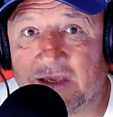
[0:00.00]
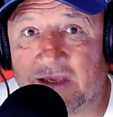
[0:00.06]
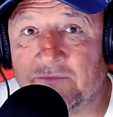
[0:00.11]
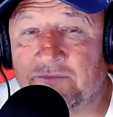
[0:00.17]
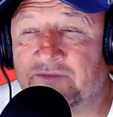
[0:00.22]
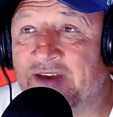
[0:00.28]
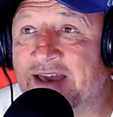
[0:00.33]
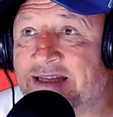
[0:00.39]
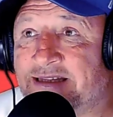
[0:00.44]
they
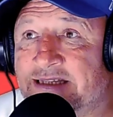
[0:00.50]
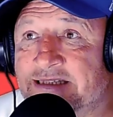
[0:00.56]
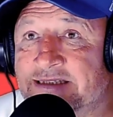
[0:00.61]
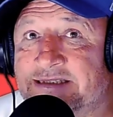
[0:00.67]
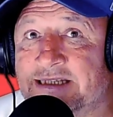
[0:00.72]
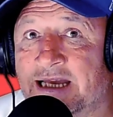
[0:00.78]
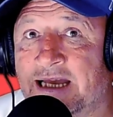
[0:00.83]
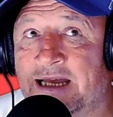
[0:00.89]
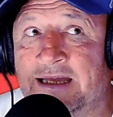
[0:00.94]

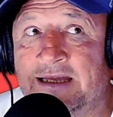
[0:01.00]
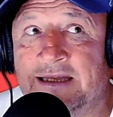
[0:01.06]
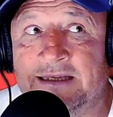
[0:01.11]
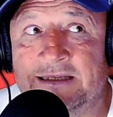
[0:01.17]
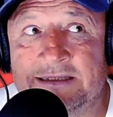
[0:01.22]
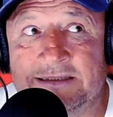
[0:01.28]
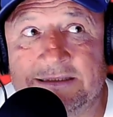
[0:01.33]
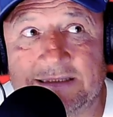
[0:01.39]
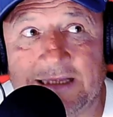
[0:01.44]
convicted
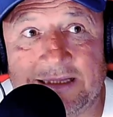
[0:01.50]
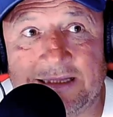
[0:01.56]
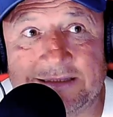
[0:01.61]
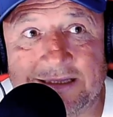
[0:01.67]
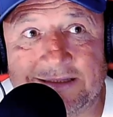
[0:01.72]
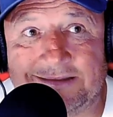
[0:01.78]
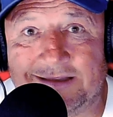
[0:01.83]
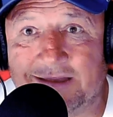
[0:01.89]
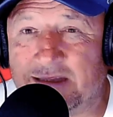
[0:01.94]
and,
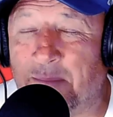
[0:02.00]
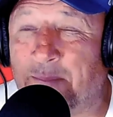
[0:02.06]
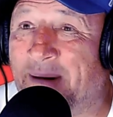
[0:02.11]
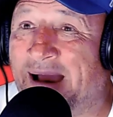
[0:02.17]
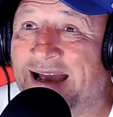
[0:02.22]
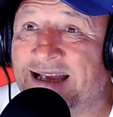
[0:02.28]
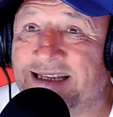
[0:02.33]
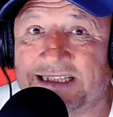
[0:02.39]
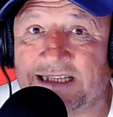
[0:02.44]
and the, the
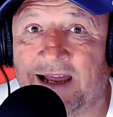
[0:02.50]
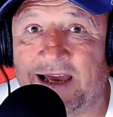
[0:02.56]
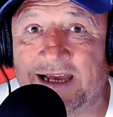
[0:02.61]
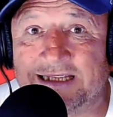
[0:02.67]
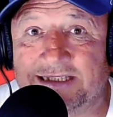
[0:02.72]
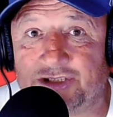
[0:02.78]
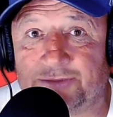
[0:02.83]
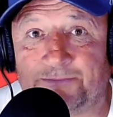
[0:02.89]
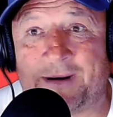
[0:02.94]
banks to
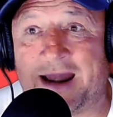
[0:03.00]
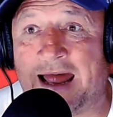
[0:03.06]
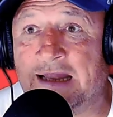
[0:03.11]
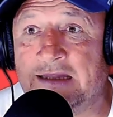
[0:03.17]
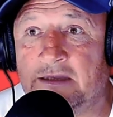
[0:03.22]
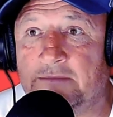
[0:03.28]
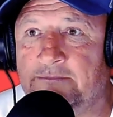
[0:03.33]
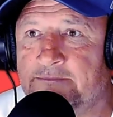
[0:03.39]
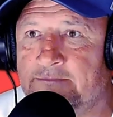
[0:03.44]
rights,
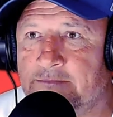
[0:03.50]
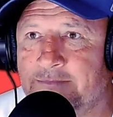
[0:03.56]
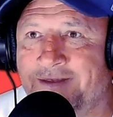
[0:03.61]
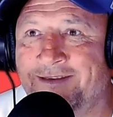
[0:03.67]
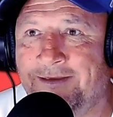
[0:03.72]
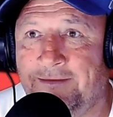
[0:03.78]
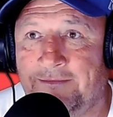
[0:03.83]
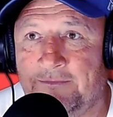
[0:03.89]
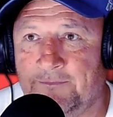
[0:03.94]
brand
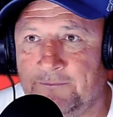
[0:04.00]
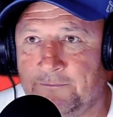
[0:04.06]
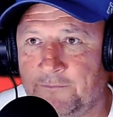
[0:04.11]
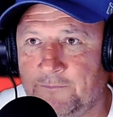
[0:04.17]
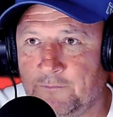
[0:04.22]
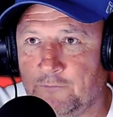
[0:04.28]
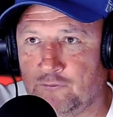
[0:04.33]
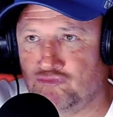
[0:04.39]
yeah. them. yeah.